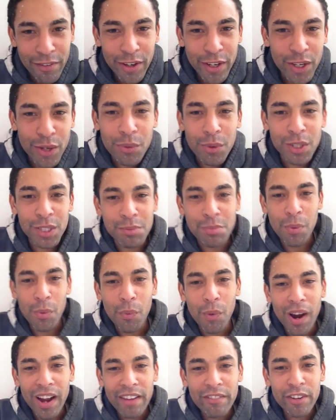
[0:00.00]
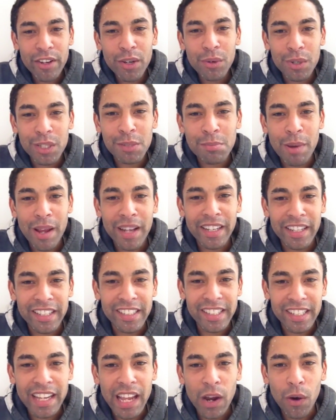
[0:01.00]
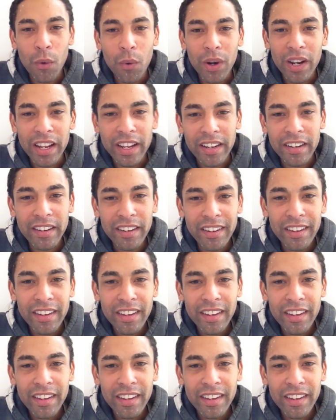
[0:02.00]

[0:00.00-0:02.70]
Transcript: you are spending to get all in,